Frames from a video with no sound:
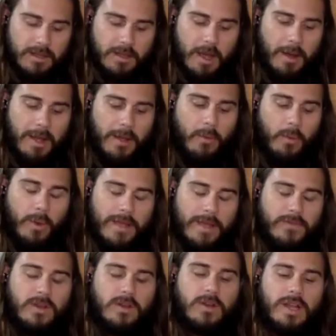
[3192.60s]
Uh,
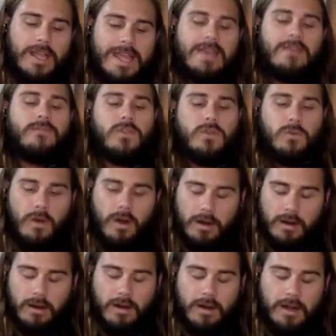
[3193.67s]
if you're, if you
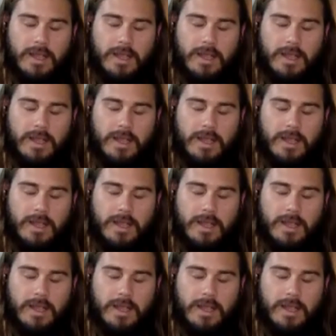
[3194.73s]
are